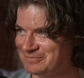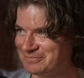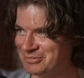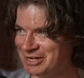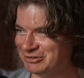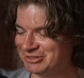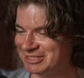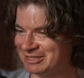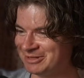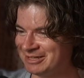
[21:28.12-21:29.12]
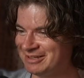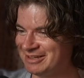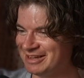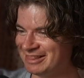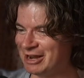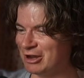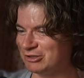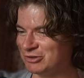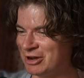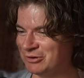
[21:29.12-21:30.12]
were pretty interesting to me. I think I
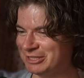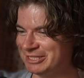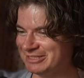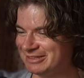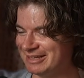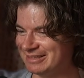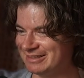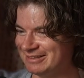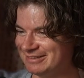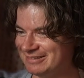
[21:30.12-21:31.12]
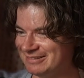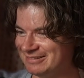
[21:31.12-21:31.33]
also got really into like the